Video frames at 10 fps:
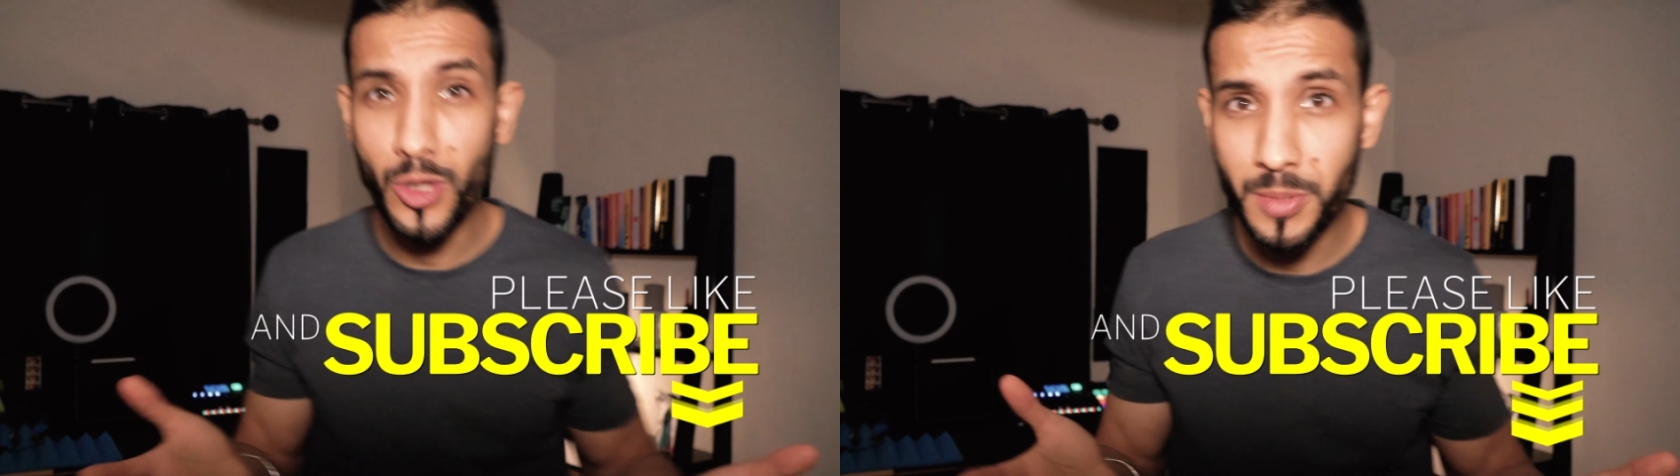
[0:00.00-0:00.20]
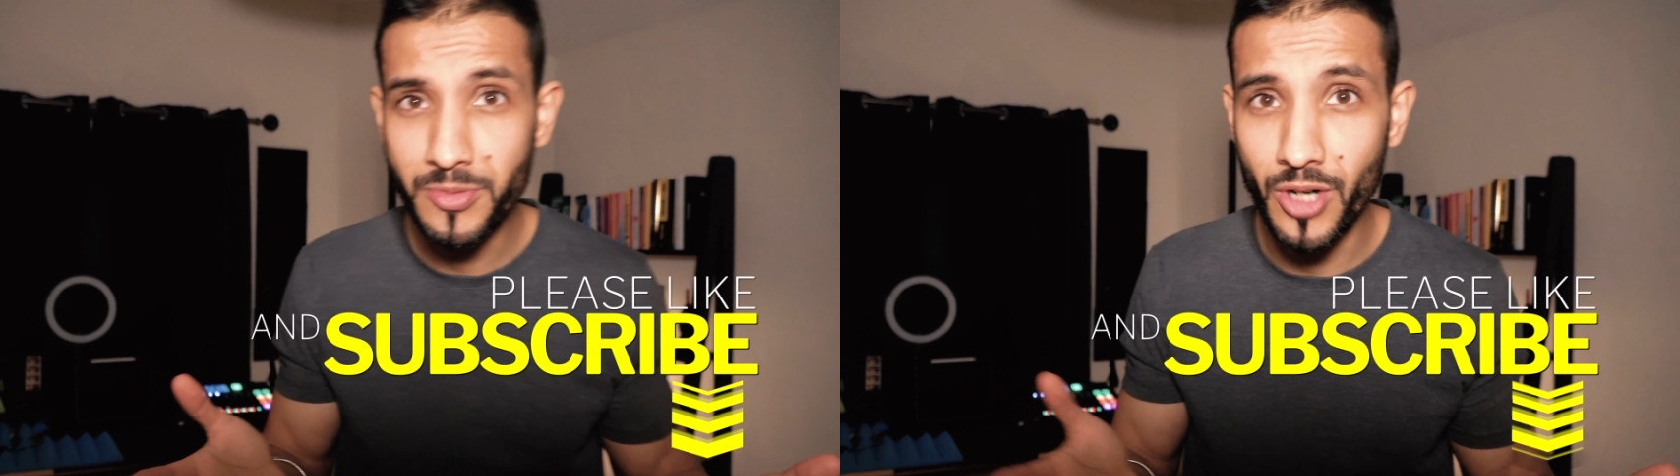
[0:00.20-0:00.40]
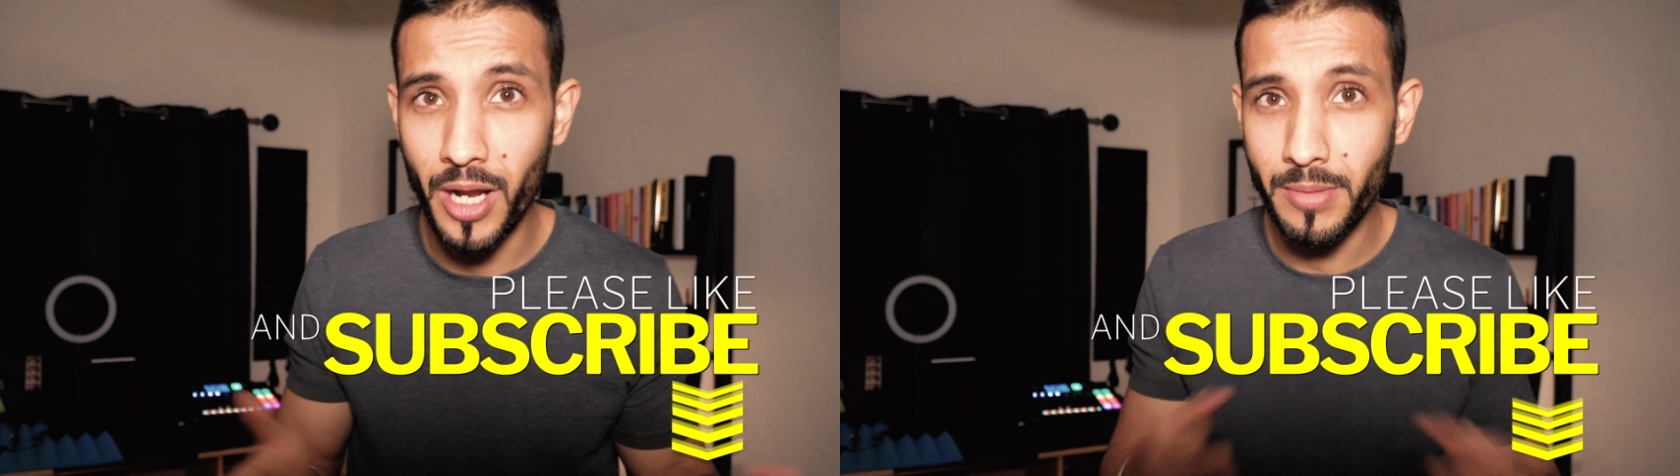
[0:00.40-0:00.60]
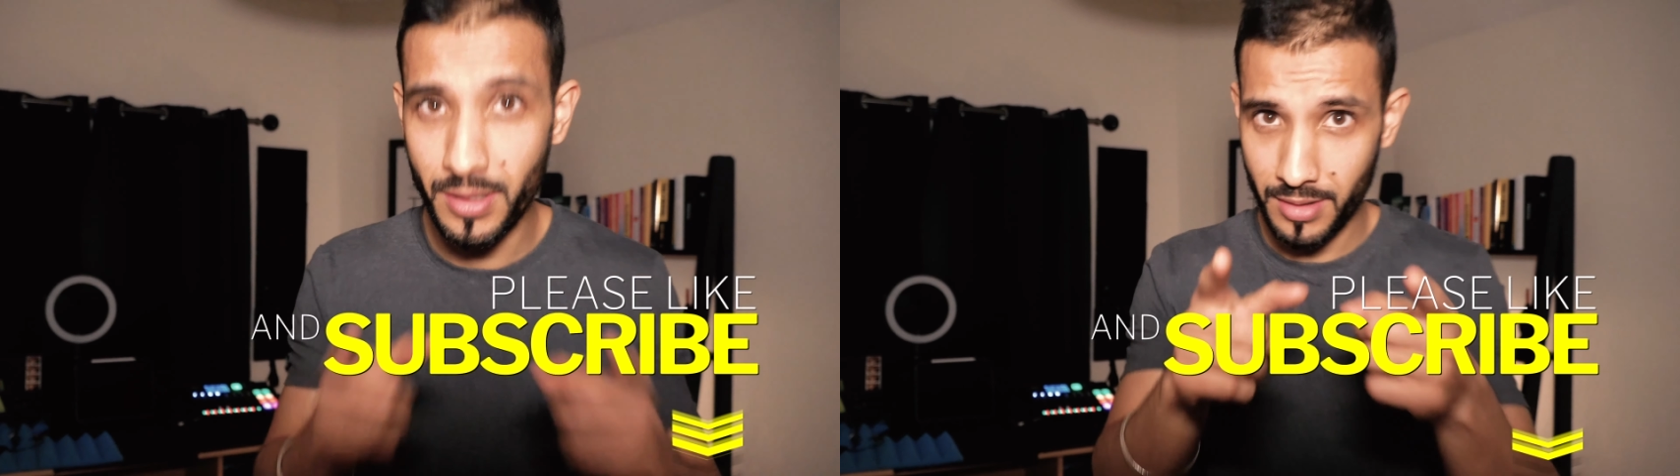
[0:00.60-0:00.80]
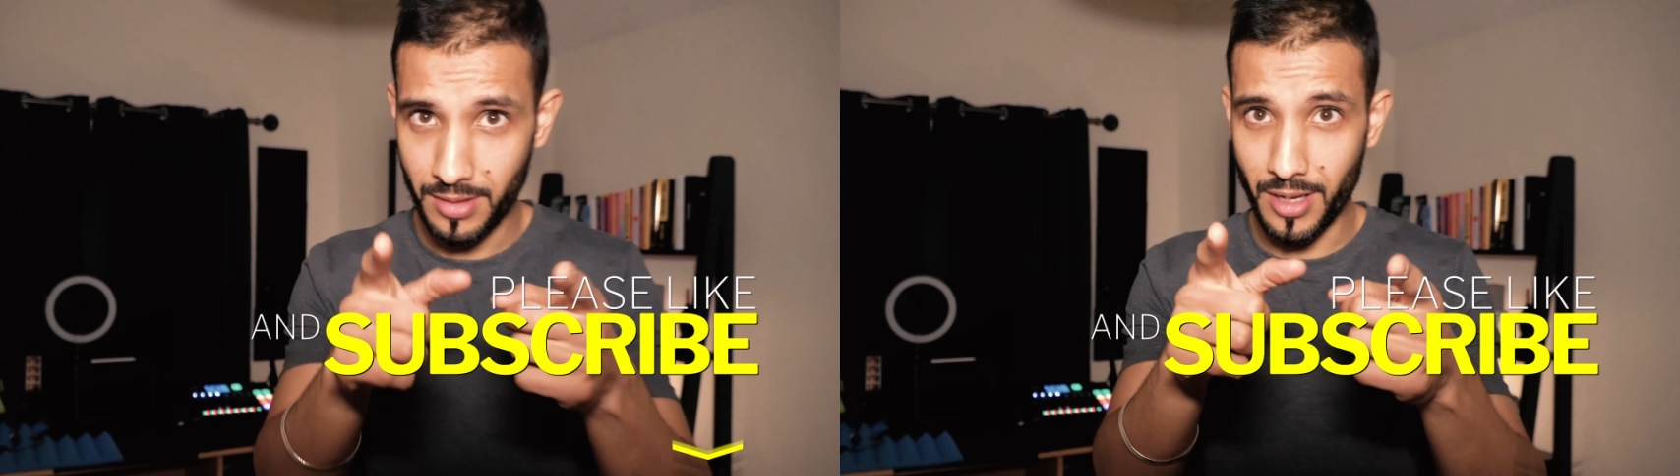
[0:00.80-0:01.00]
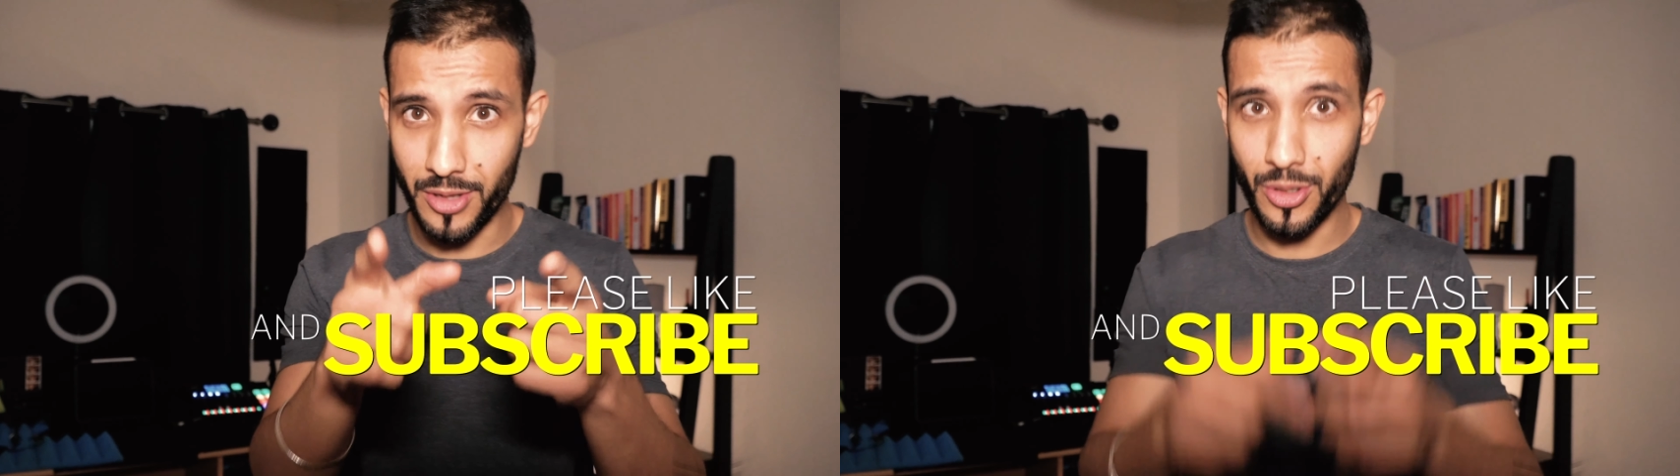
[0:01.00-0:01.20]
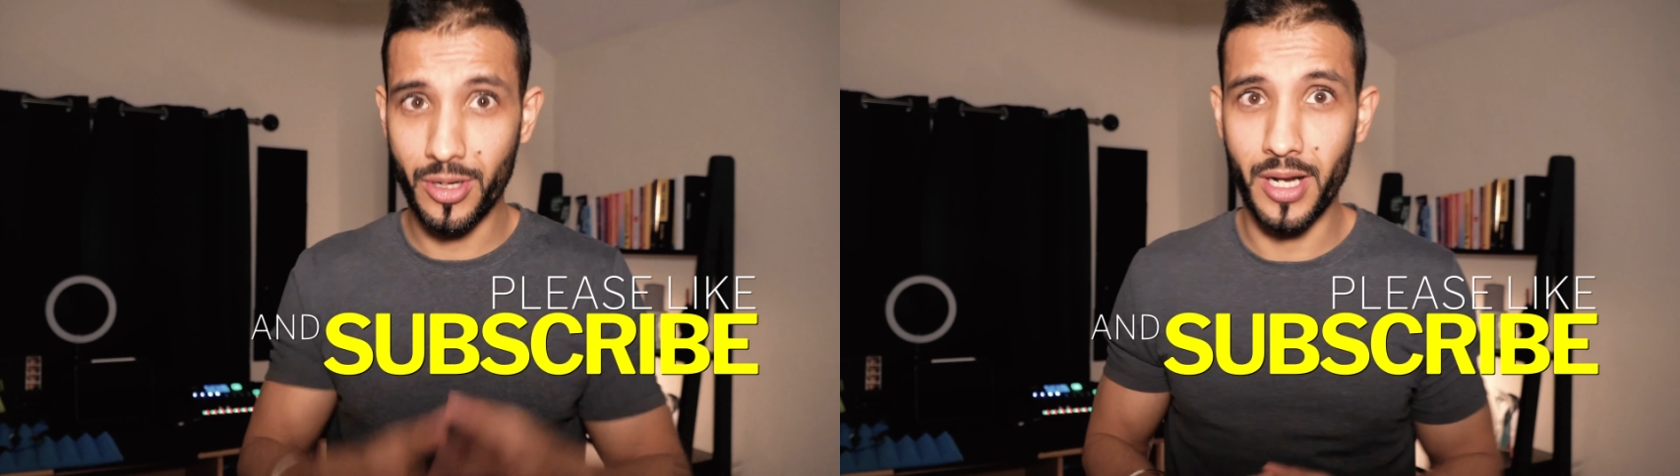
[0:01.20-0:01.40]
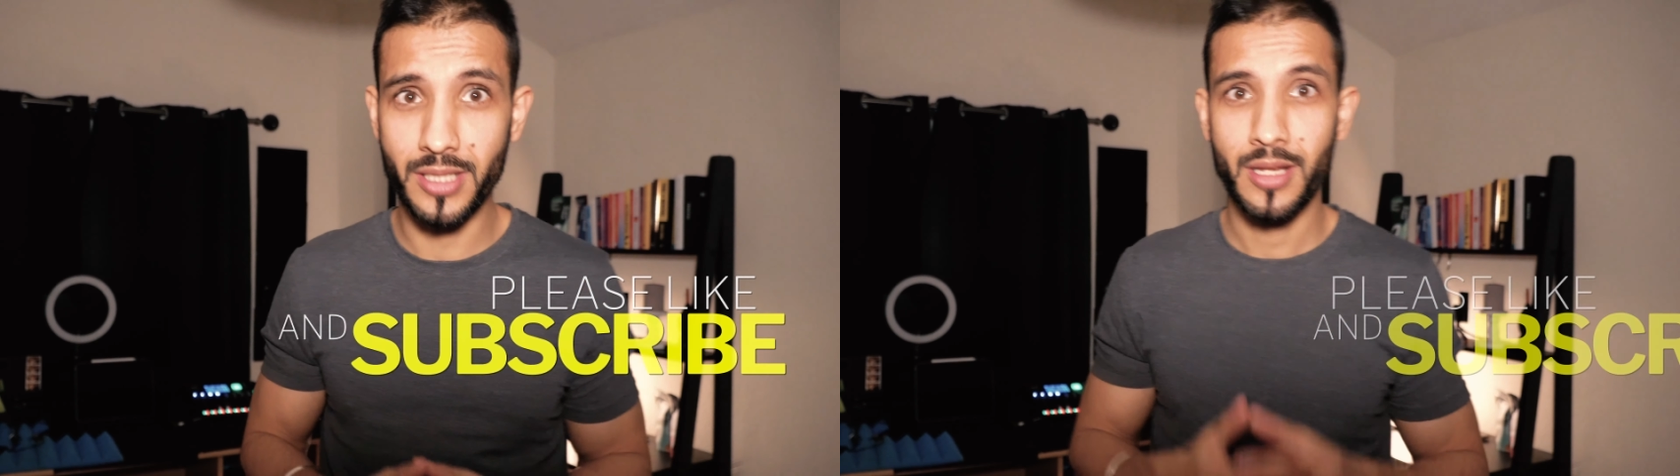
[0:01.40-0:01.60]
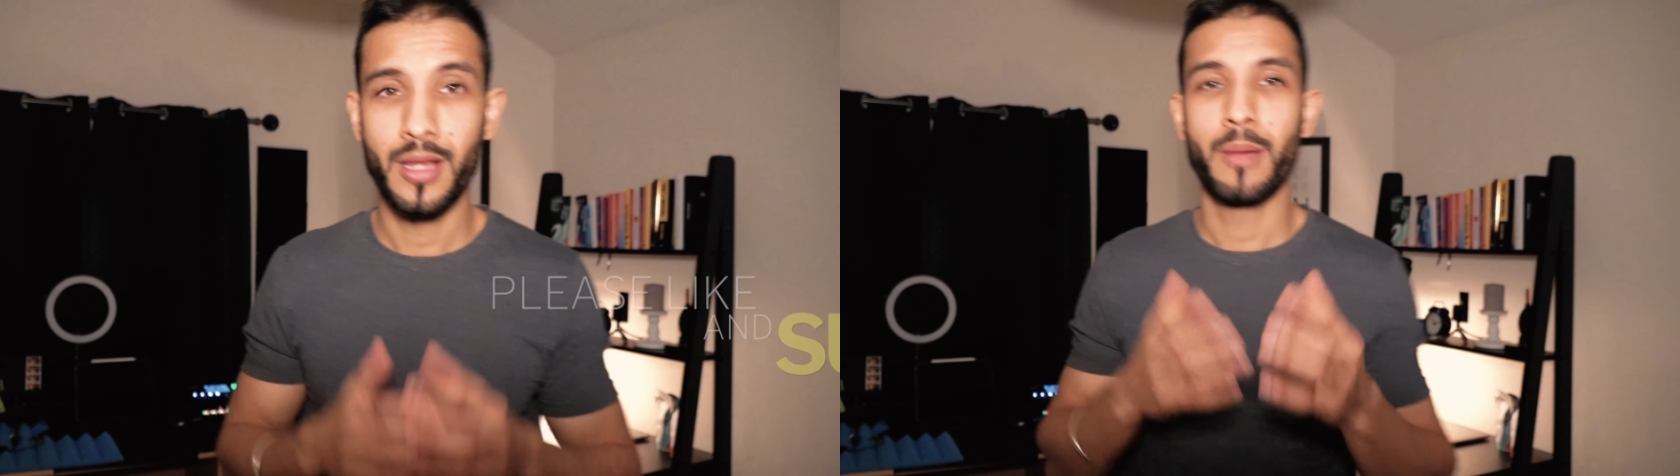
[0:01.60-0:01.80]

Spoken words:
subscribed, like you guys,